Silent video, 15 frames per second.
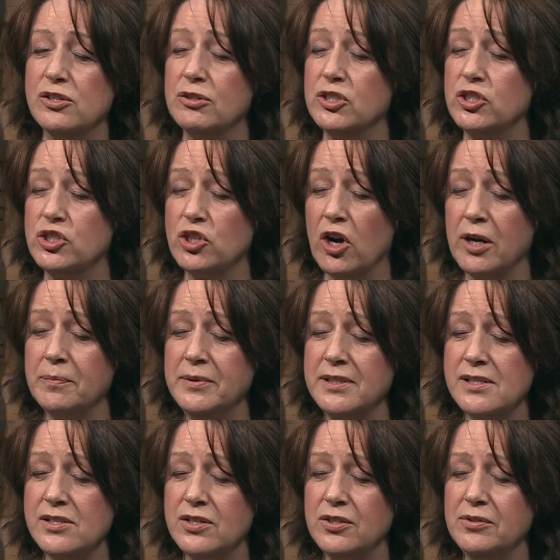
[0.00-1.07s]
a
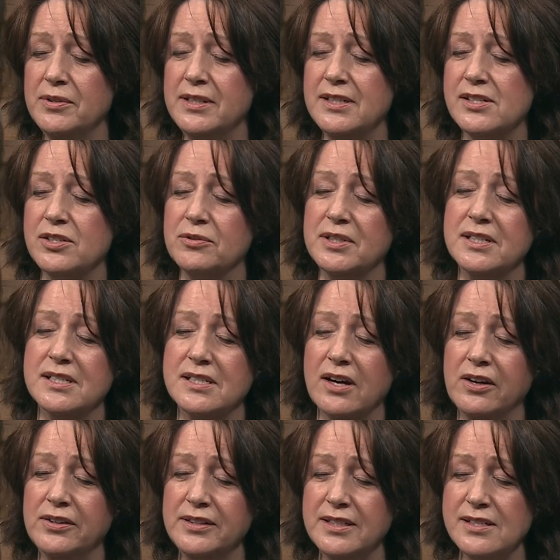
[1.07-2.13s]
sharpness to it? Is there a
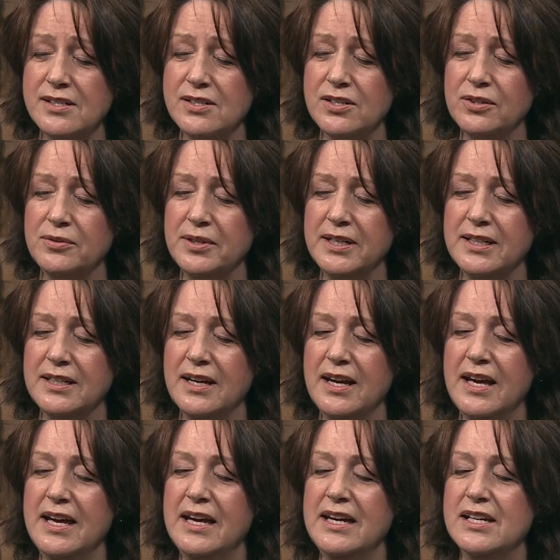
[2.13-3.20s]
dullness to it?
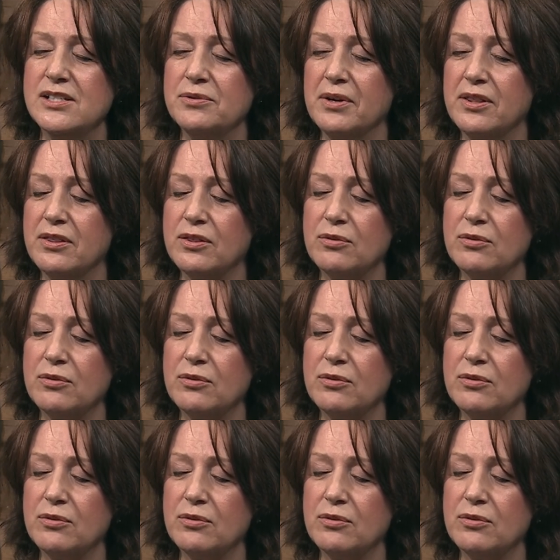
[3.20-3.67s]
Is there a